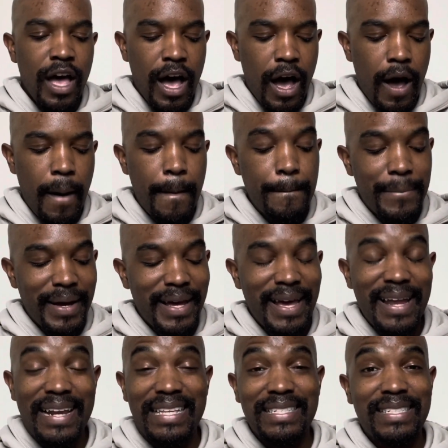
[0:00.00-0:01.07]
But
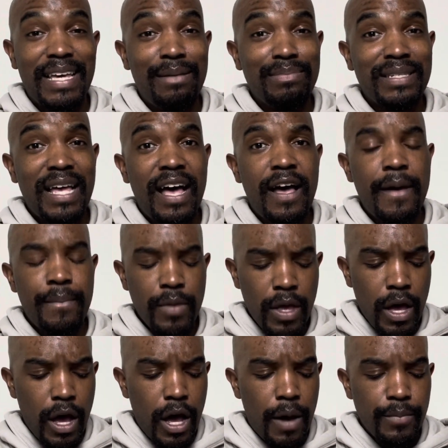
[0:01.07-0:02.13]
at the same time,
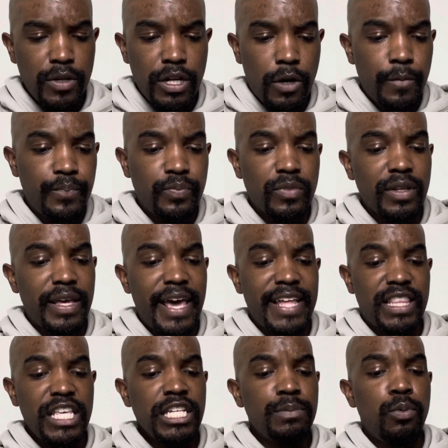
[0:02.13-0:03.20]
you know,
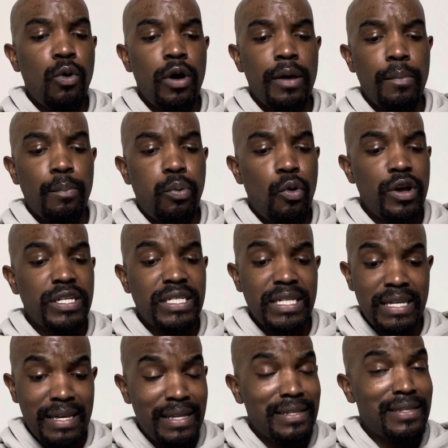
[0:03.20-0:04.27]
at this point, Porsha
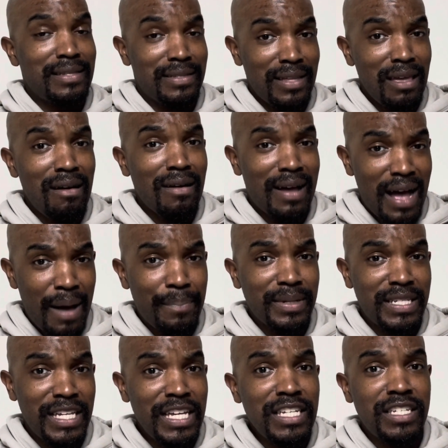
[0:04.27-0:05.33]
is still
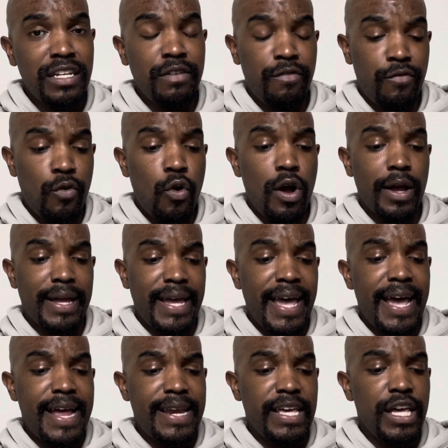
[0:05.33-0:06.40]
competition for
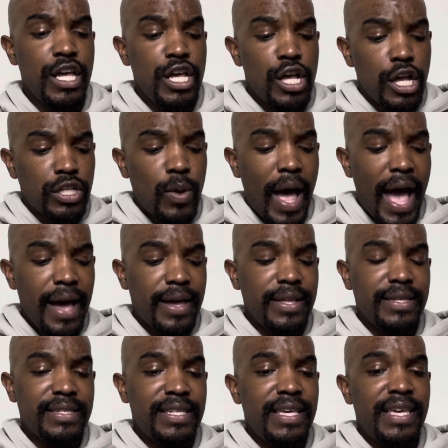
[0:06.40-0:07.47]
Kandi. So I
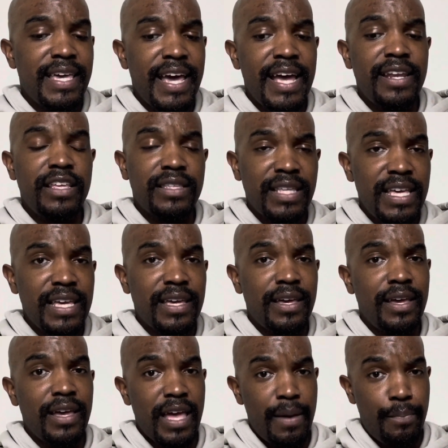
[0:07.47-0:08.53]
could see Kandi
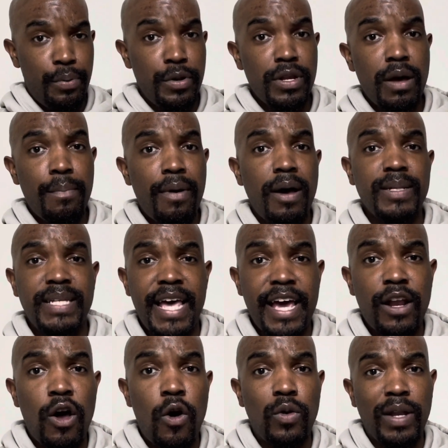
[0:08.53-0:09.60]
thinking and putting her boss
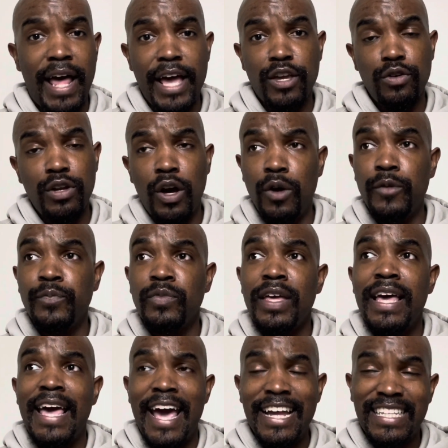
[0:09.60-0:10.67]
hat on, like, you know,
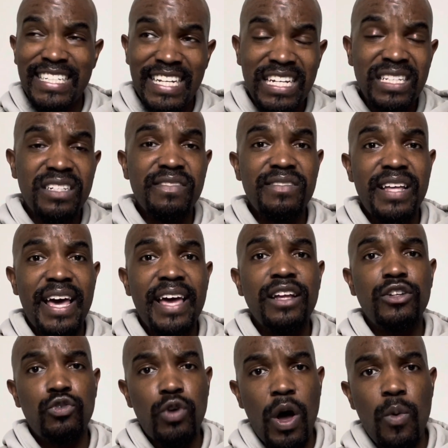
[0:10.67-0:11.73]
at the end of the day,
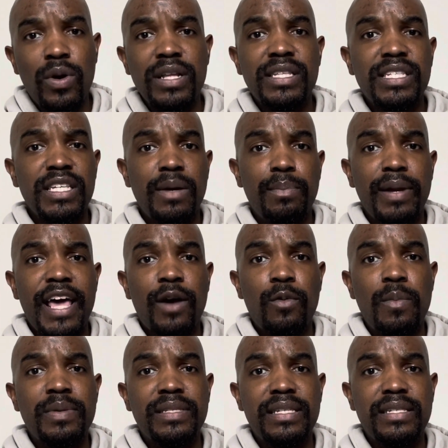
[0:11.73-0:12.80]
do I want to see a black
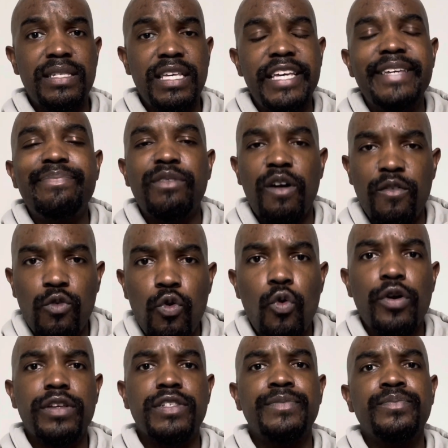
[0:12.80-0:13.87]
woman succeed? Of
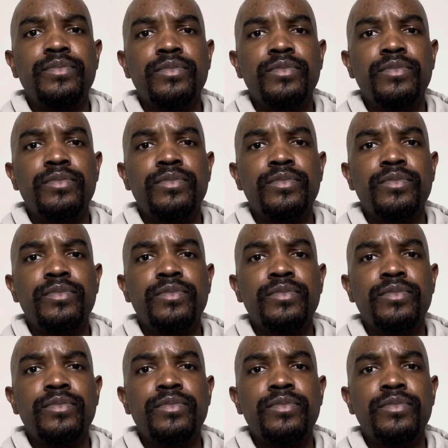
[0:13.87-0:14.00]
course.